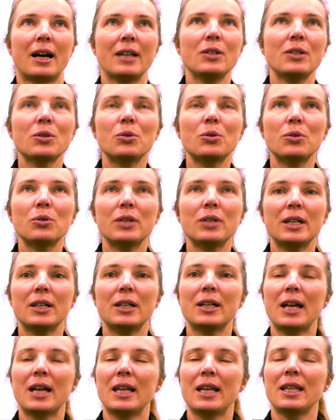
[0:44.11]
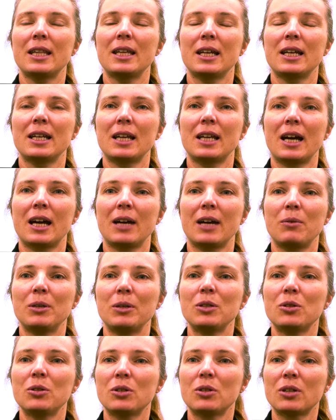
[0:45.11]
high school there, and then I
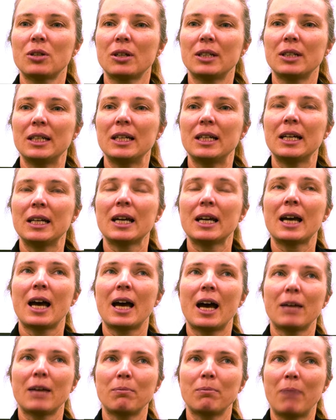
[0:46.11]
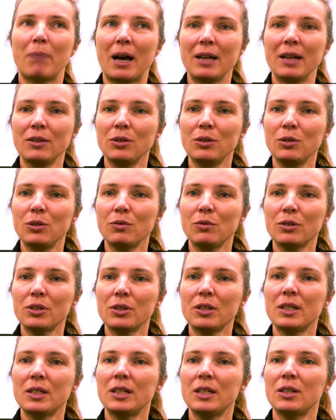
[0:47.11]
went to study at Bath
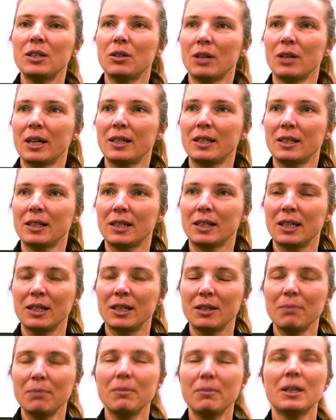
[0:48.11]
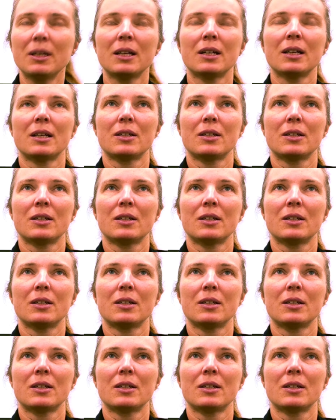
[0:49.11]
University in the United Kingdom.